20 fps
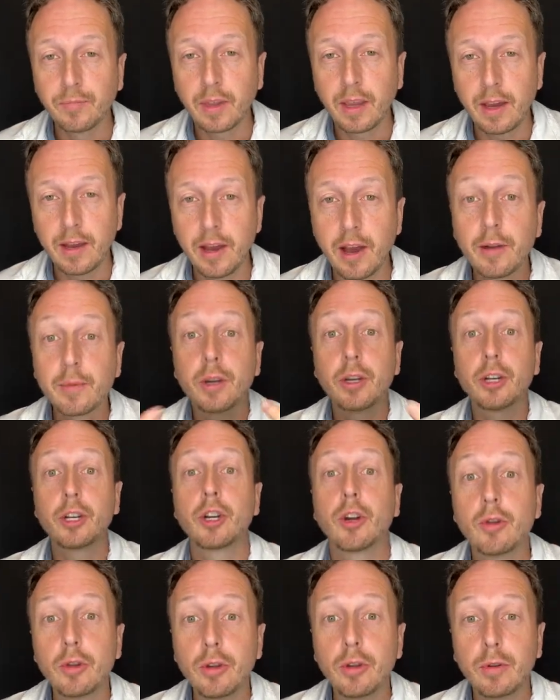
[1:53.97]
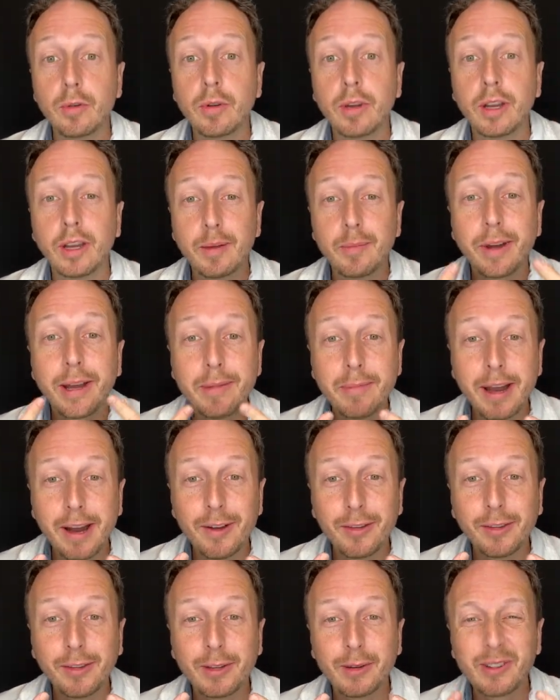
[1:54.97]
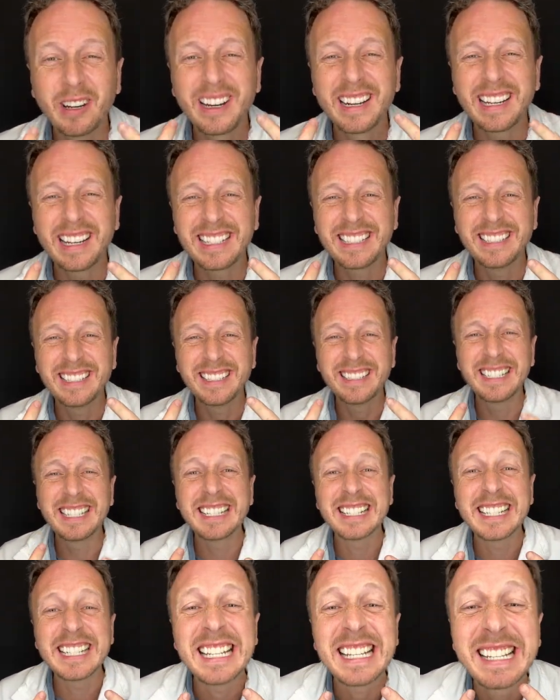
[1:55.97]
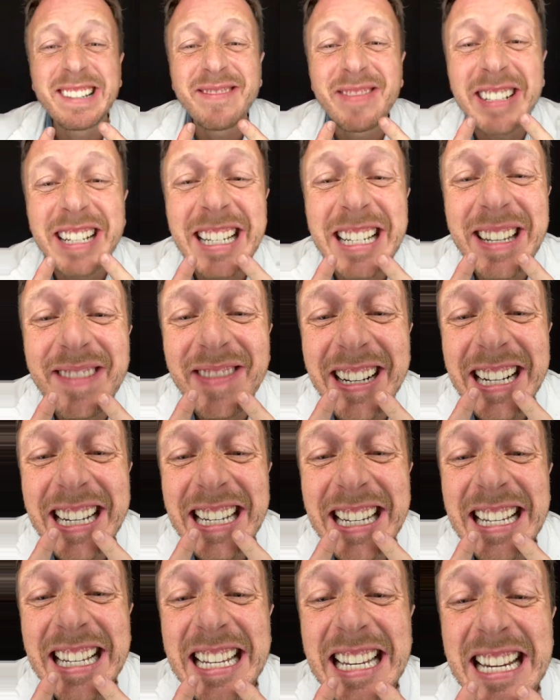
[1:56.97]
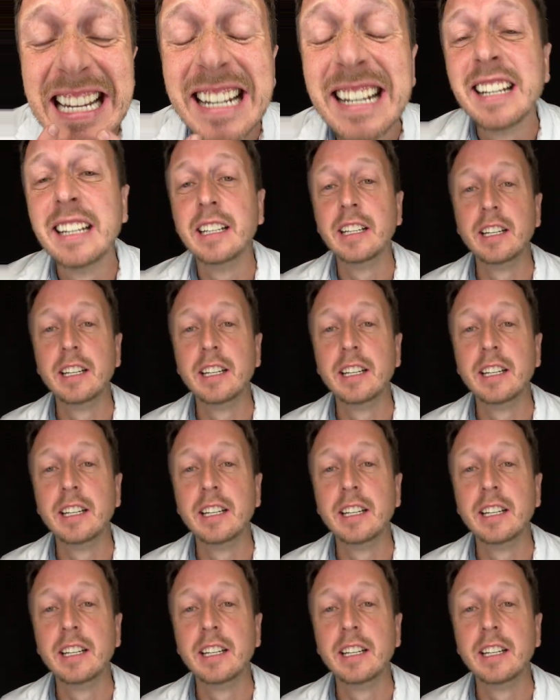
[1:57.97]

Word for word: and now I'm going to show you in my mouth. So we're going to get close and get close and personal here.